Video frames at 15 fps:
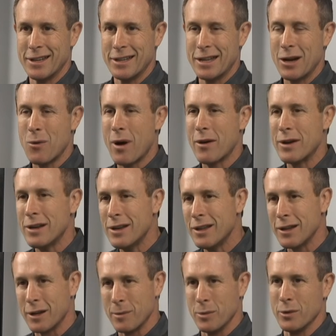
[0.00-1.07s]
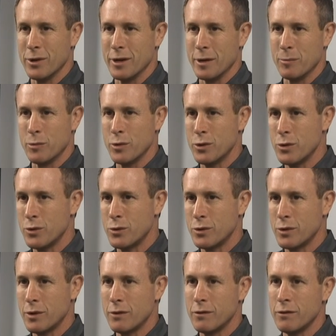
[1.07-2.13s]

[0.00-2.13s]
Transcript: They go out into the community, produce